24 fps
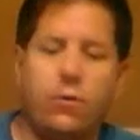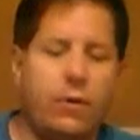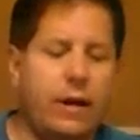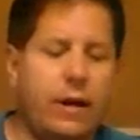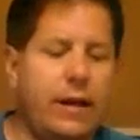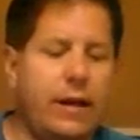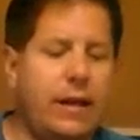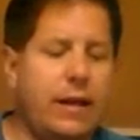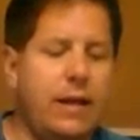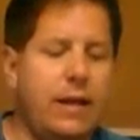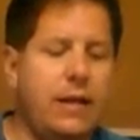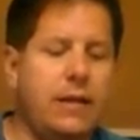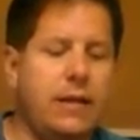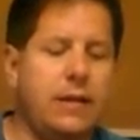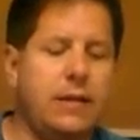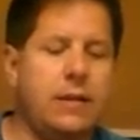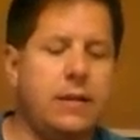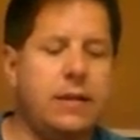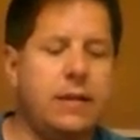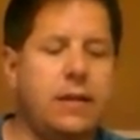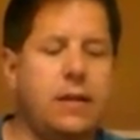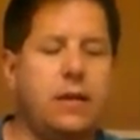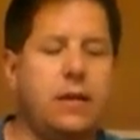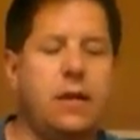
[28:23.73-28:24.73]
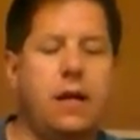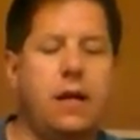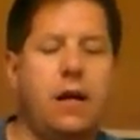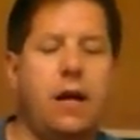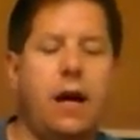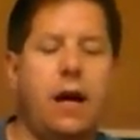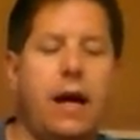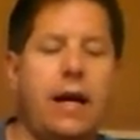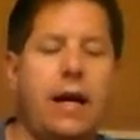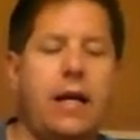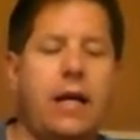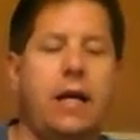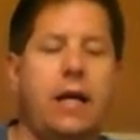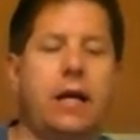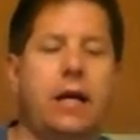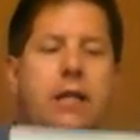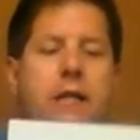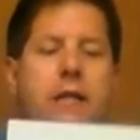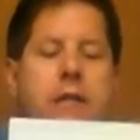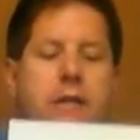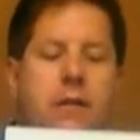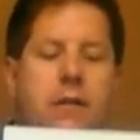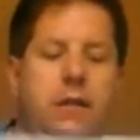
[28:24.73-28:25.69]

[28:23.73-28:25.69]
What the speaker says: what I did is I cut